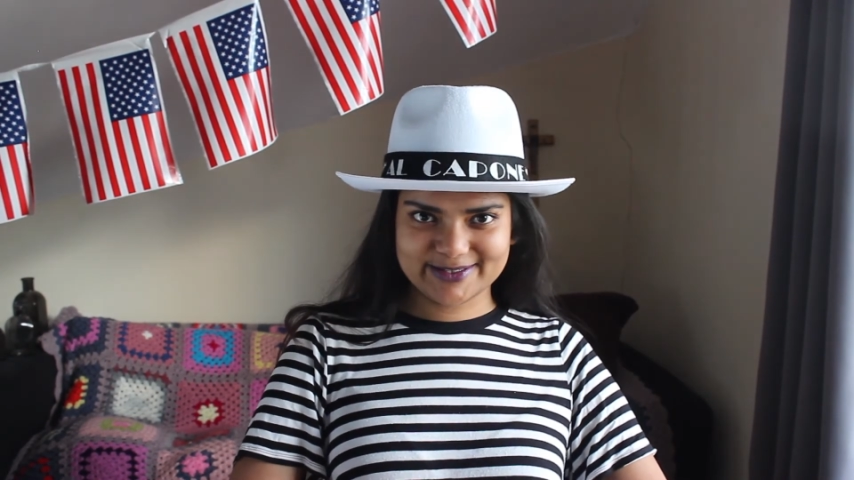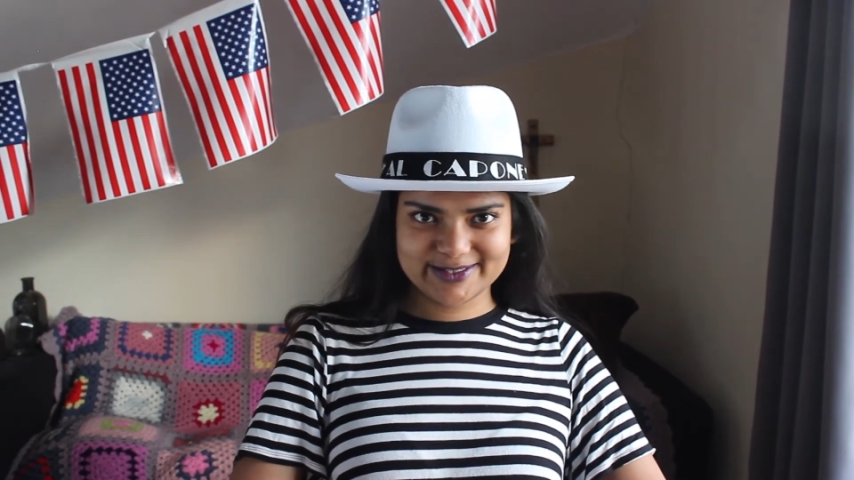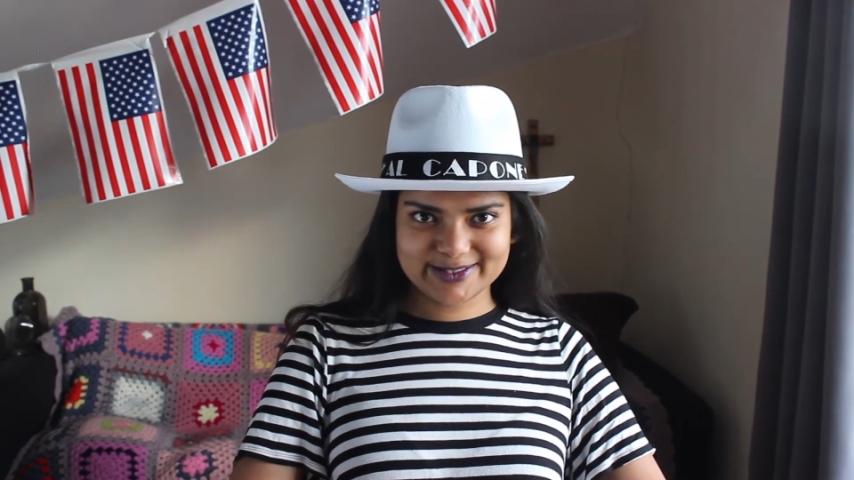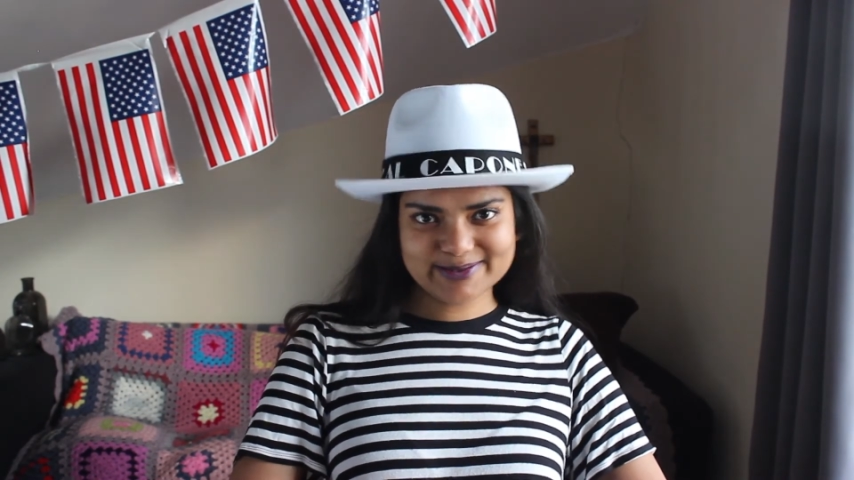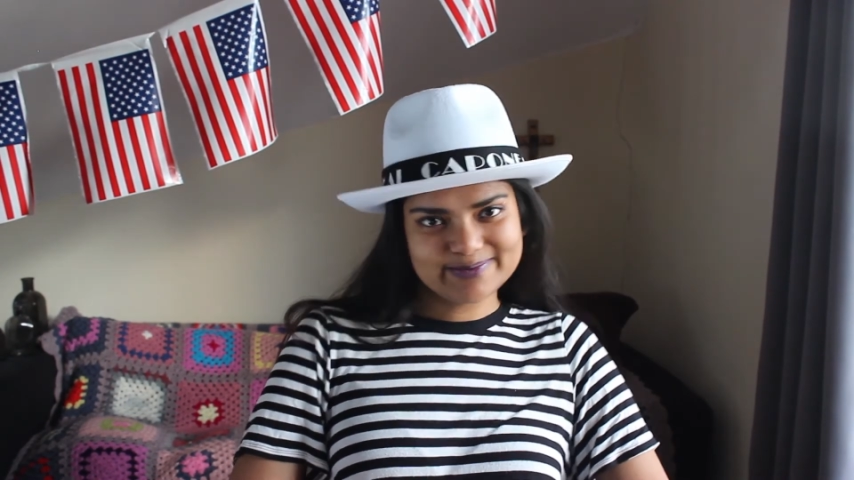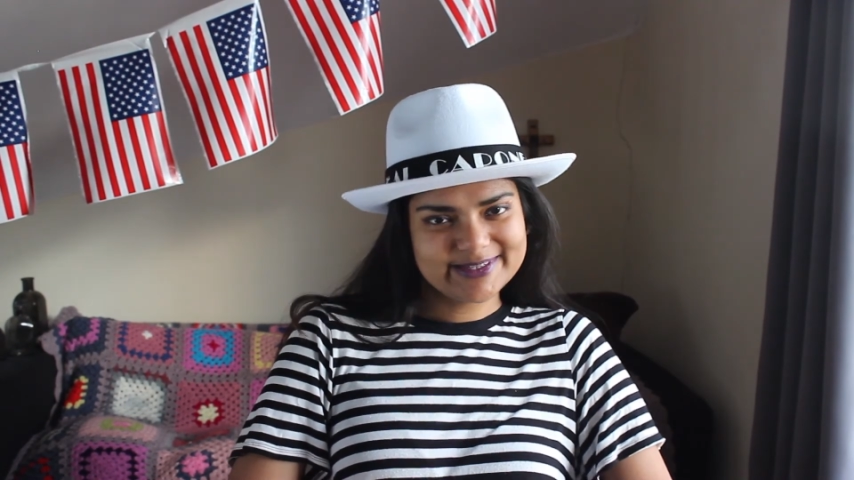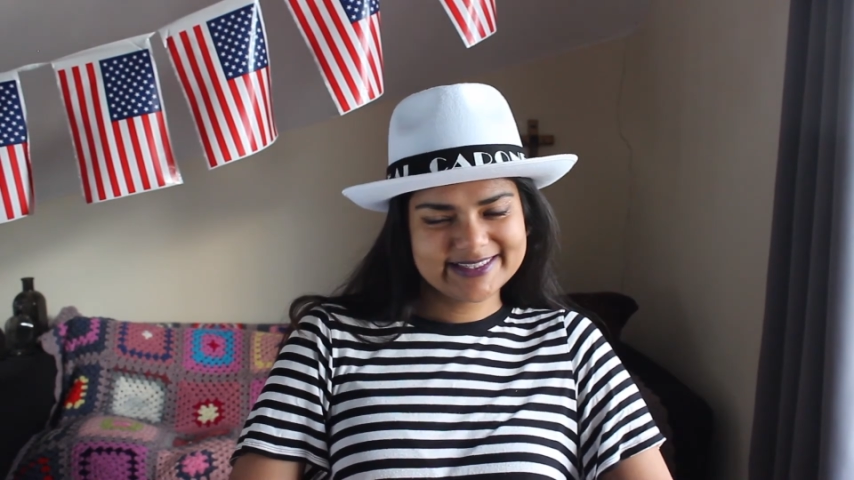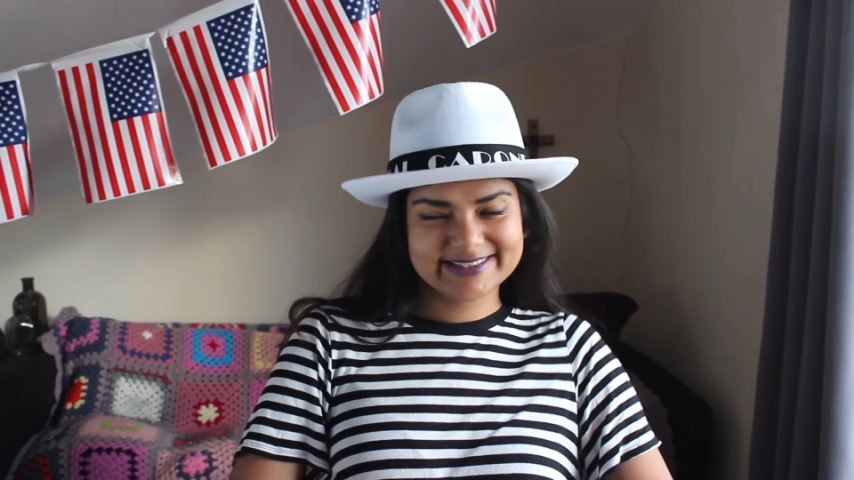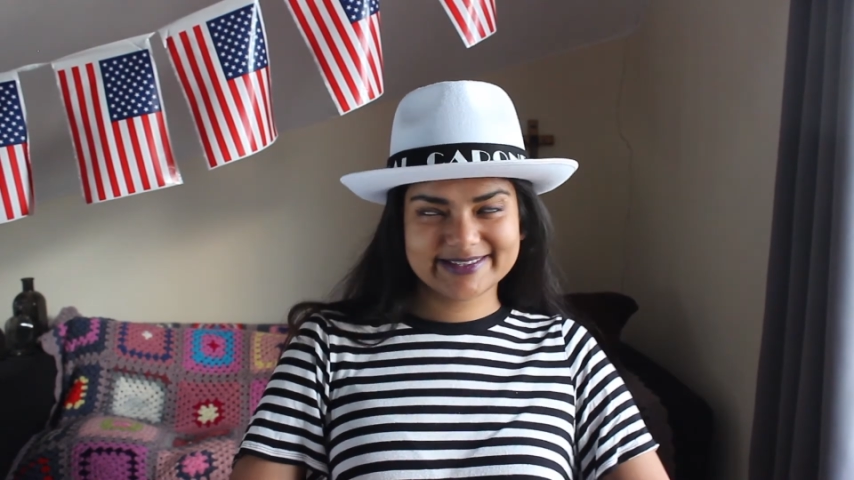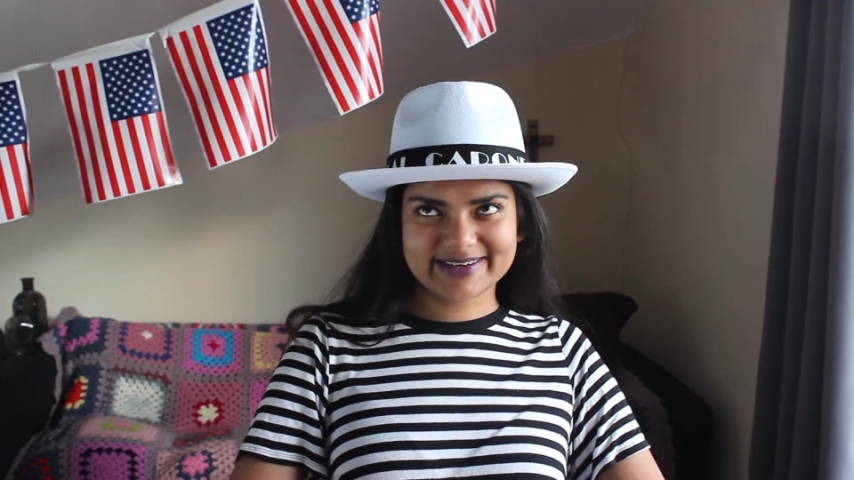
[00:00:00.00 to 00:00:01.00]

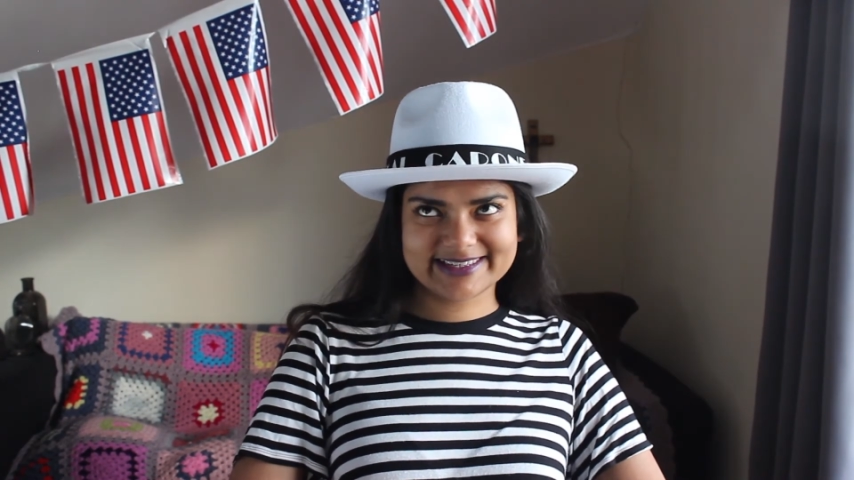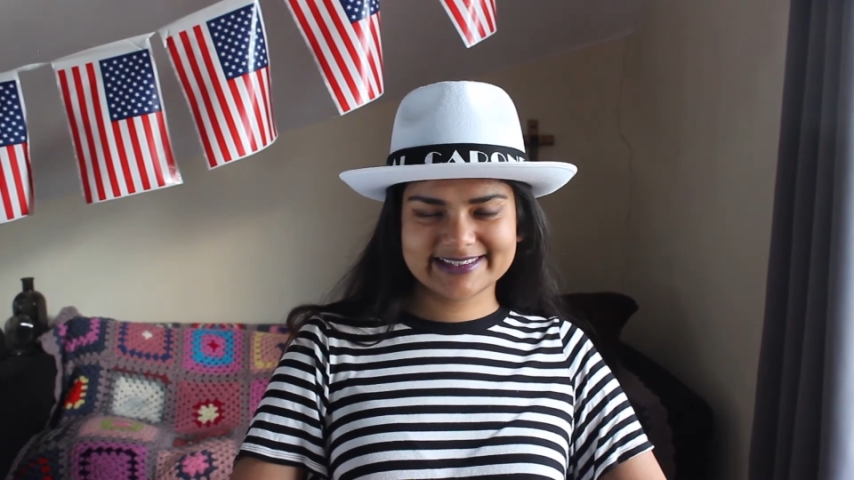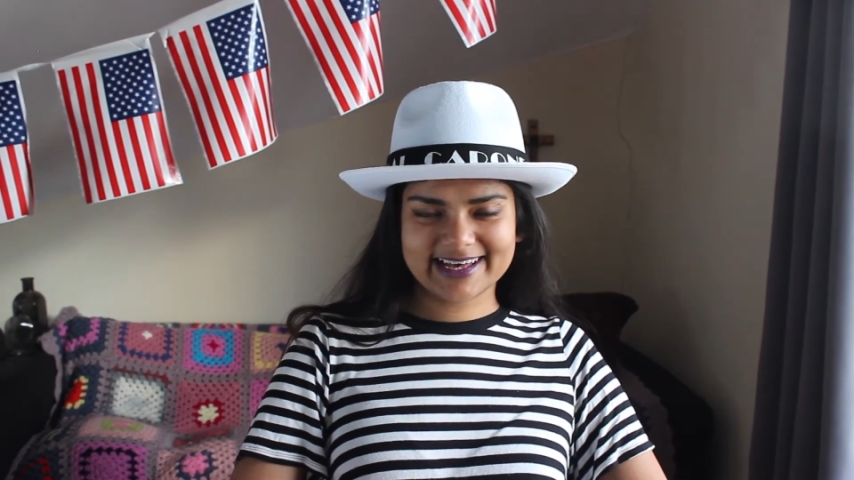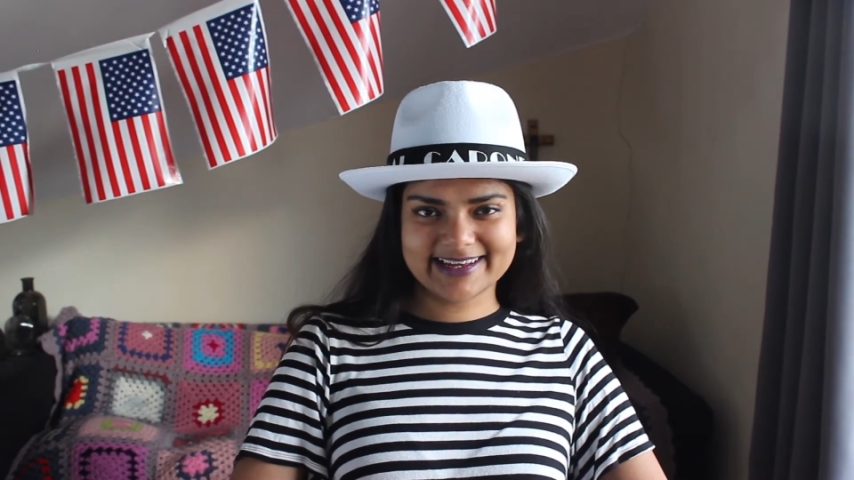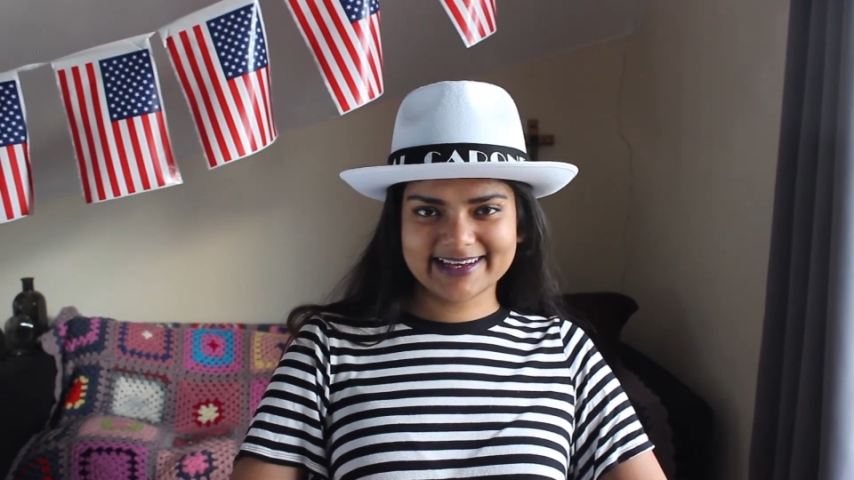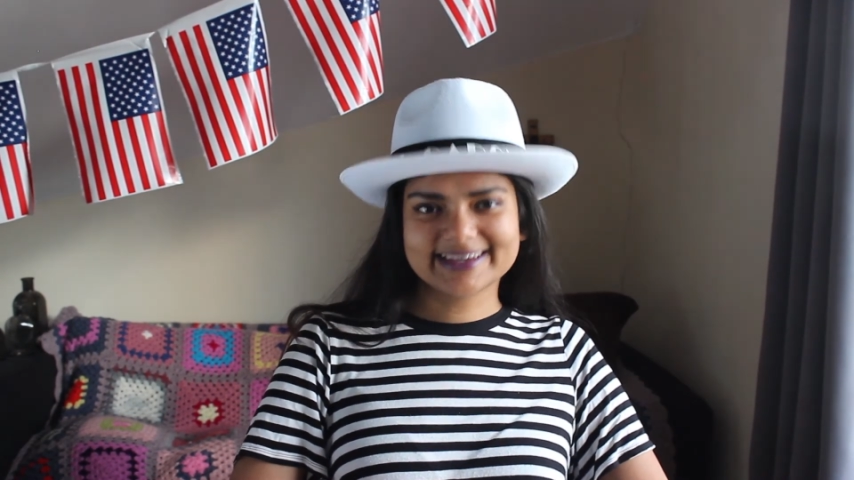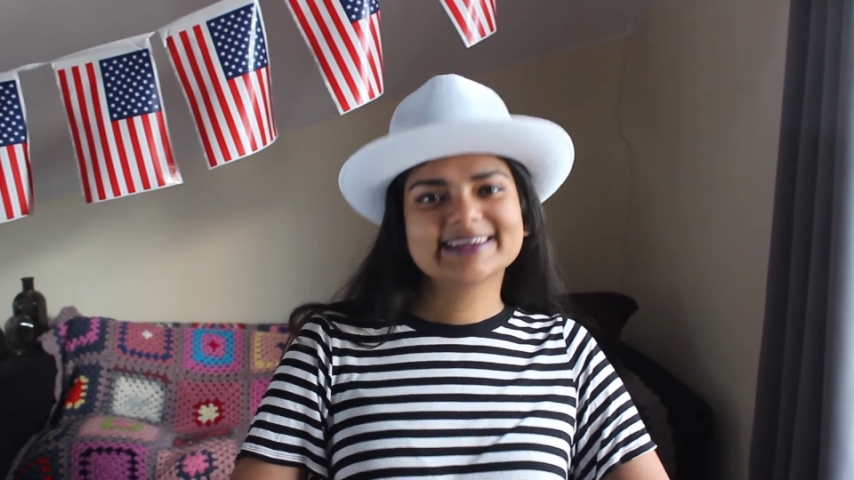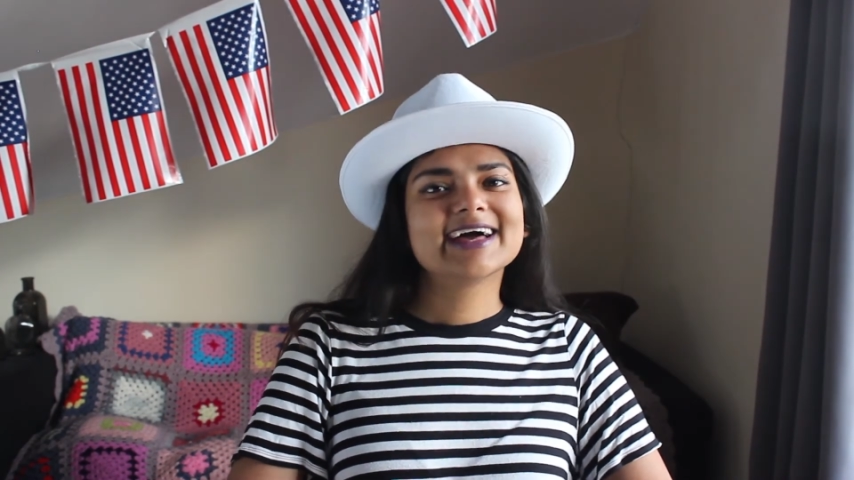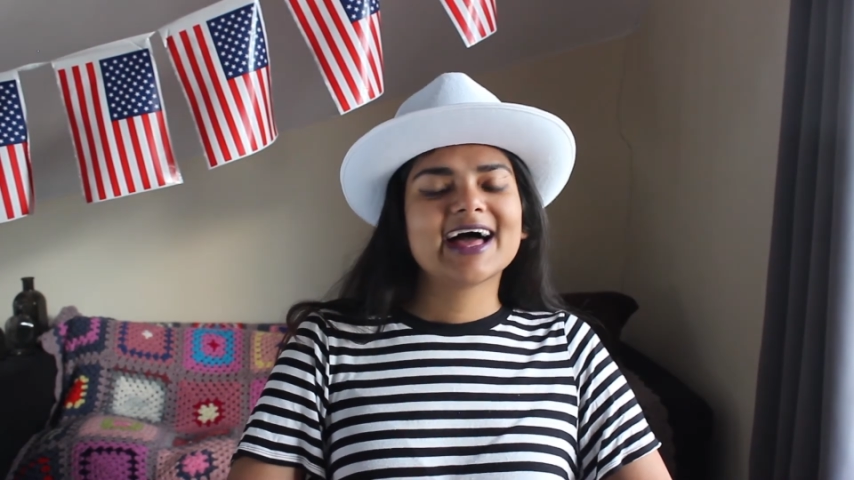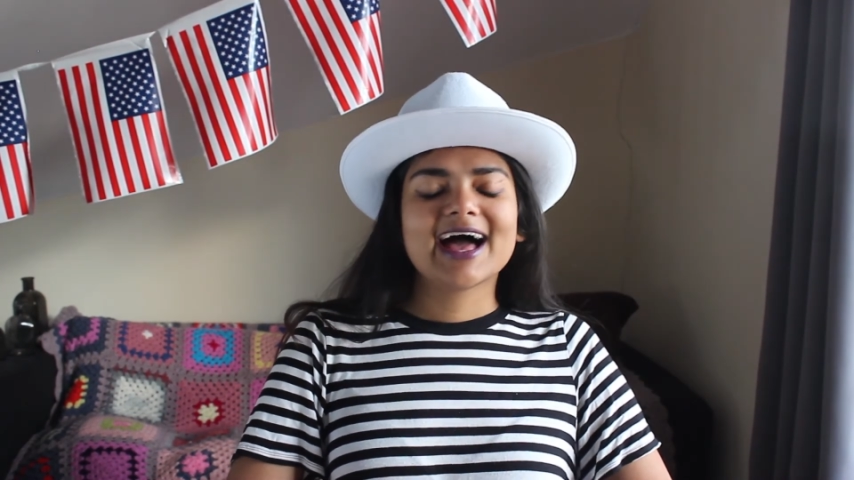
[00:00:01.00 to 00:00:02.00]
YouTube. So
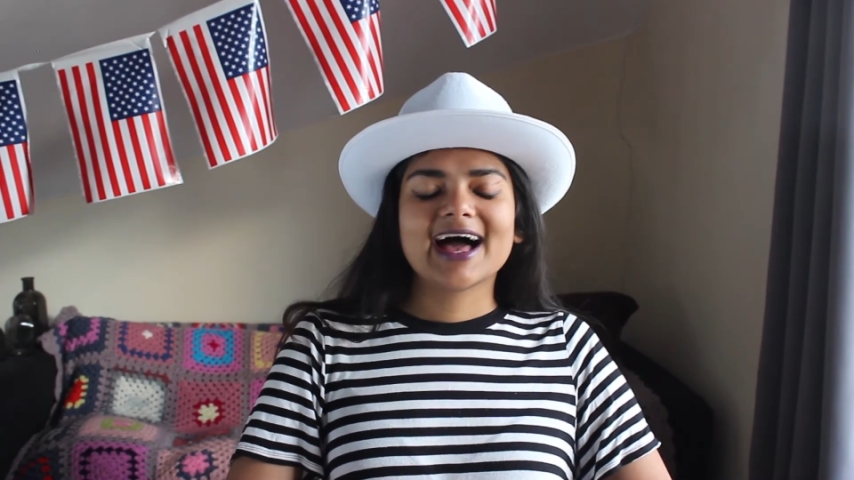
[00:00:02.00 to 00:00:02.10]
exciting.